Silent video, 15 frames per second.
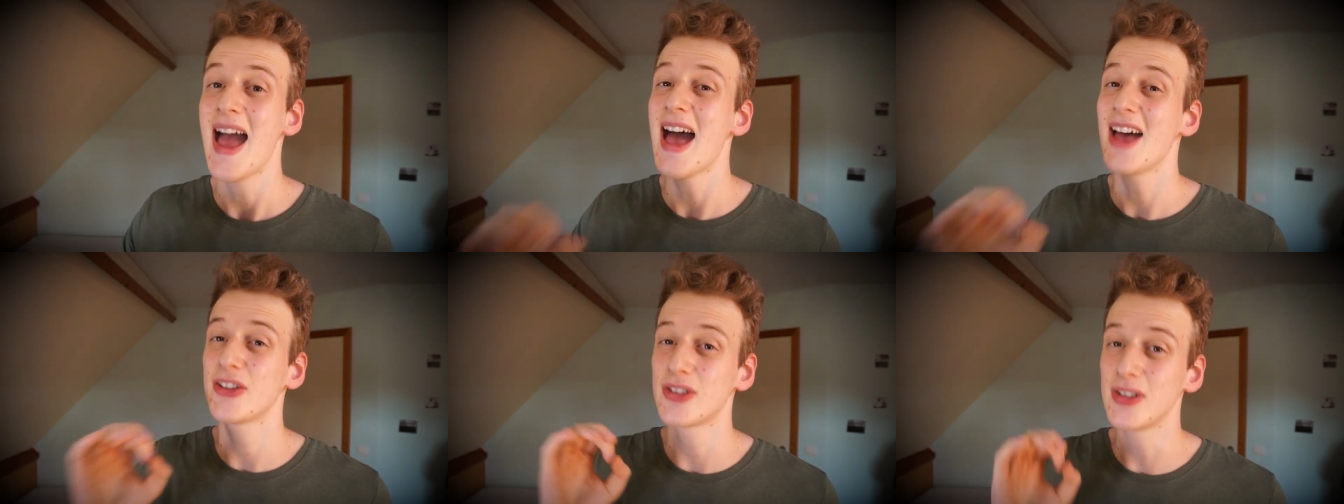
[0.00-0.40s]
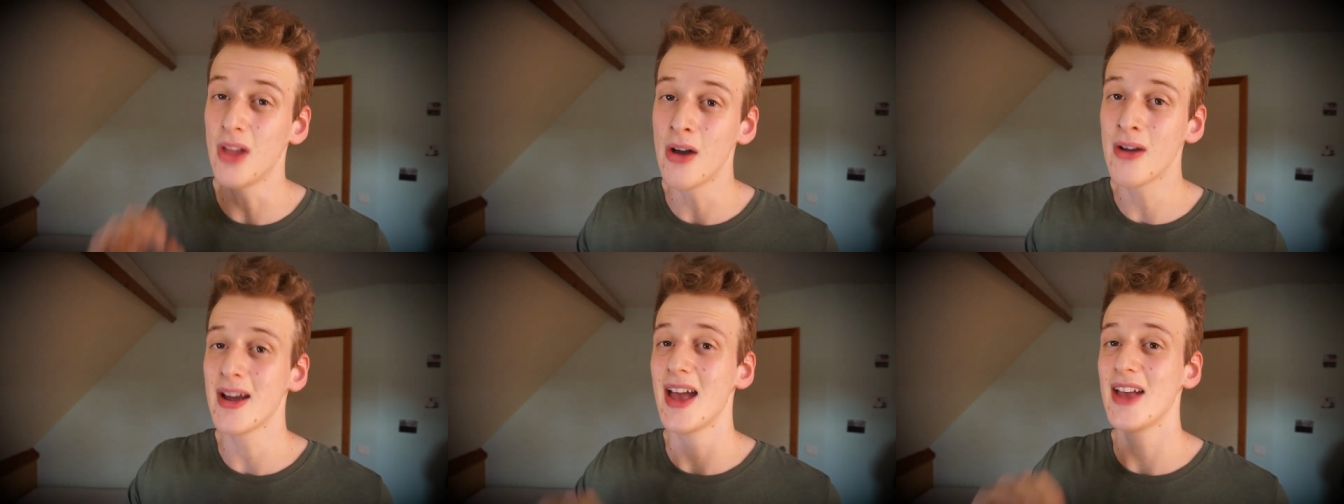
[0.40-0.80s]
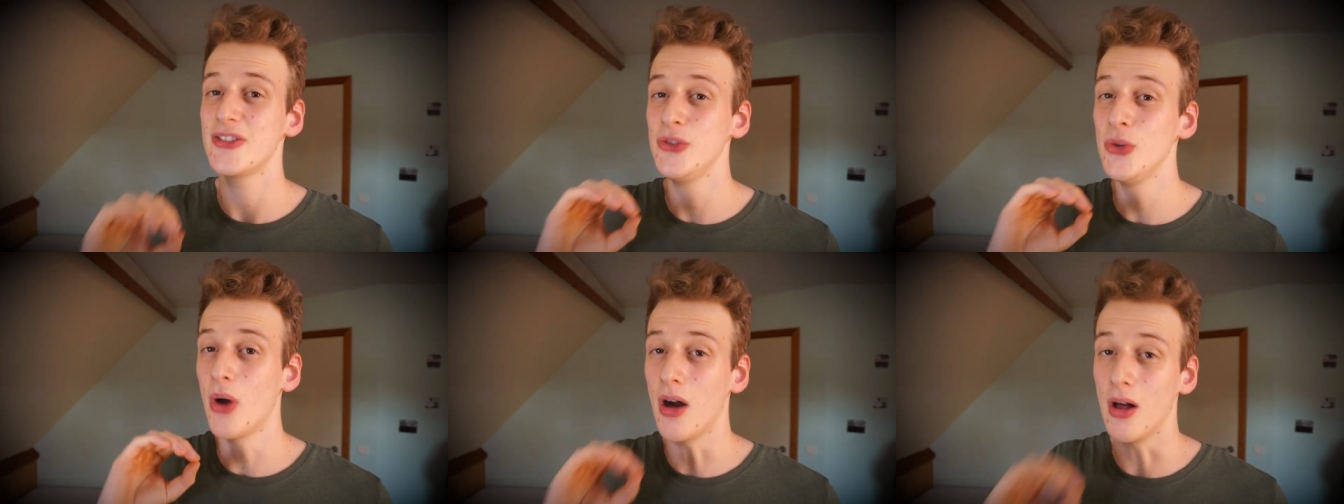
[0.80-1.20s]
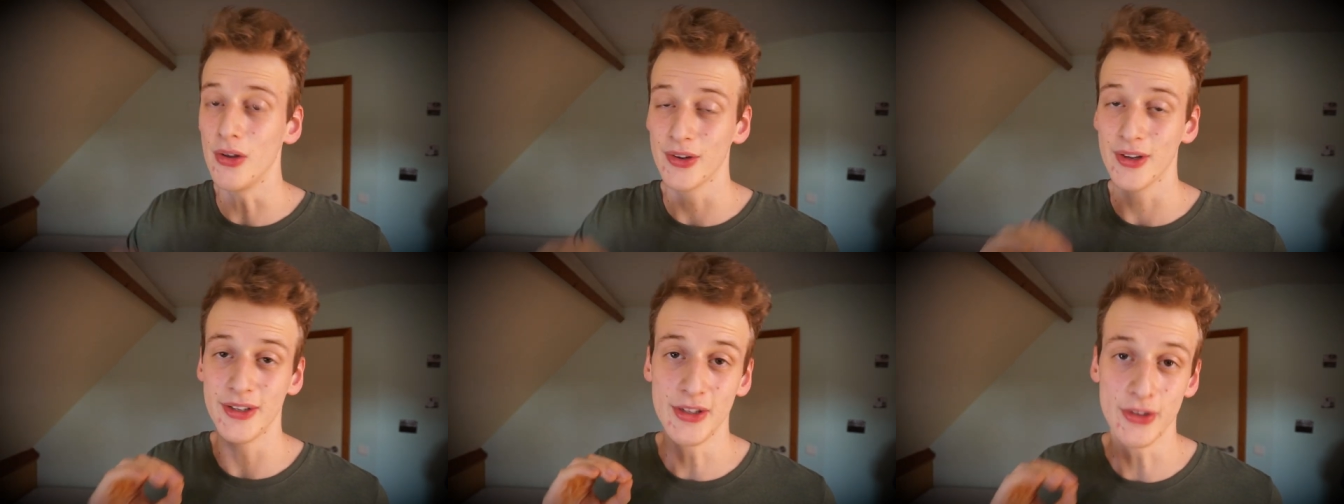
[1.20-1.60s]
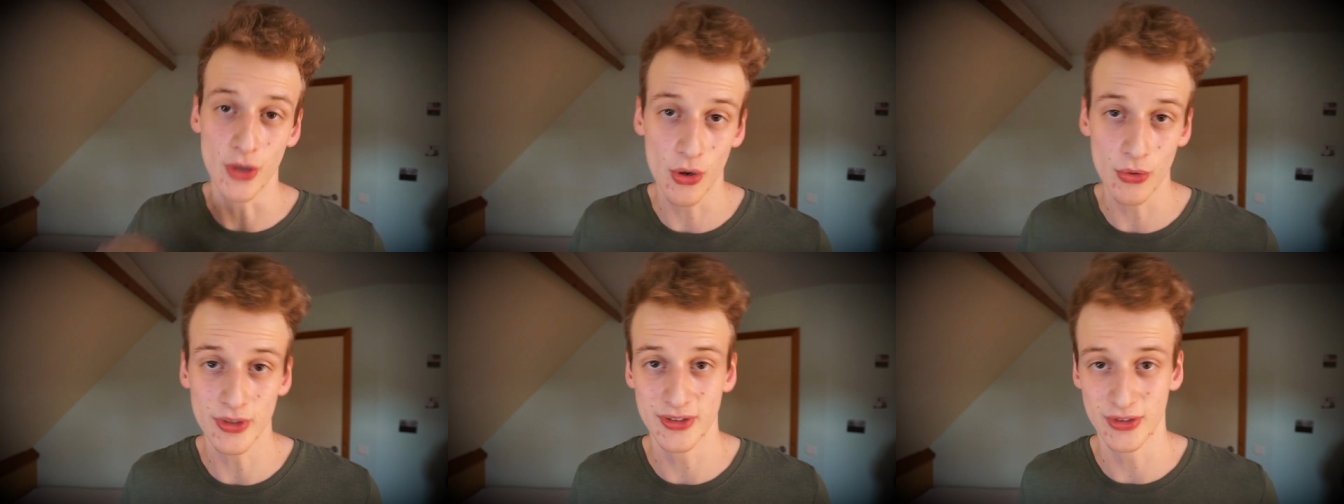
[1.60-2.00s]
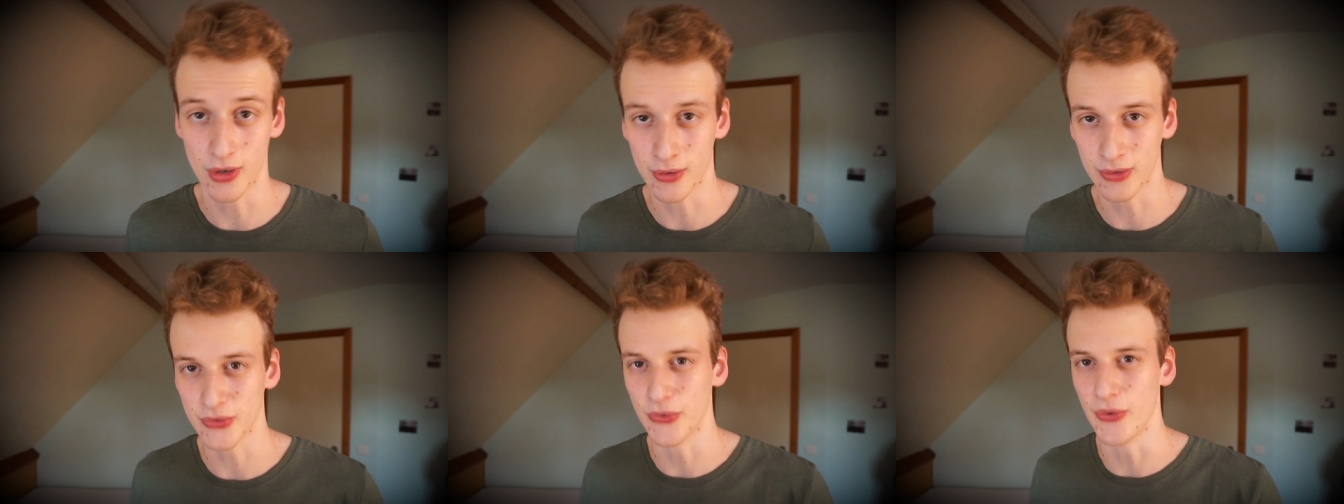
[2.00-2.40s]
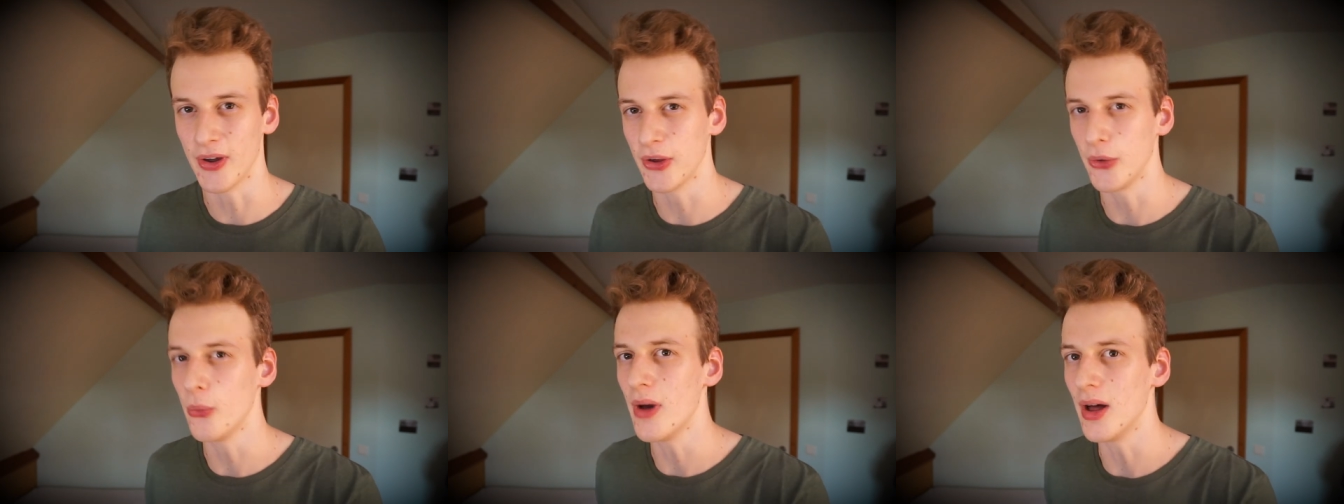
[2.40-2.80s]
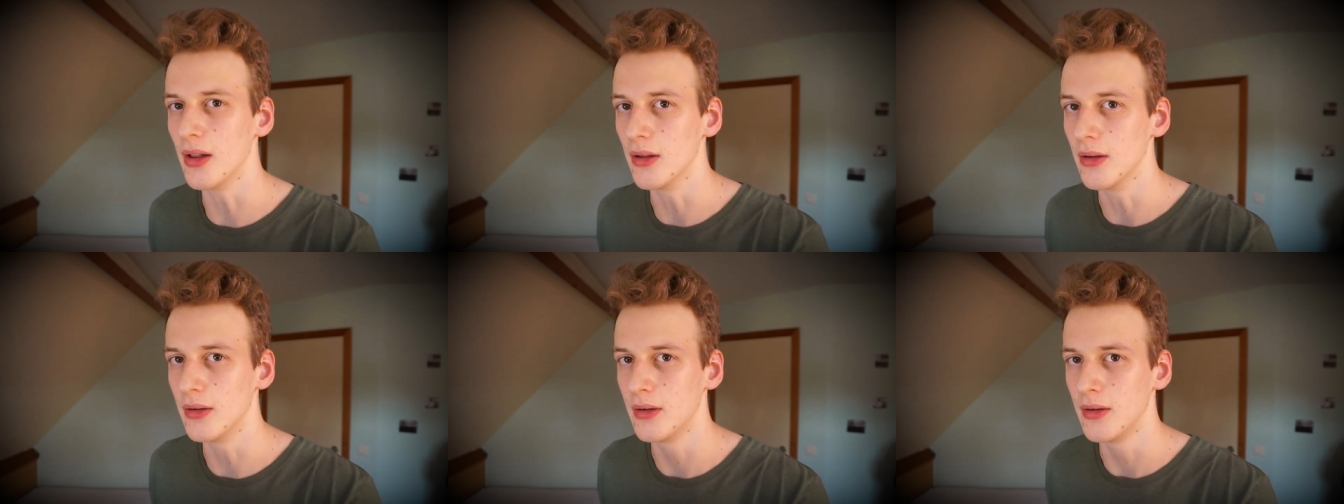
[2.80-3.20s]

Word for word: as long as you already know the songs very well.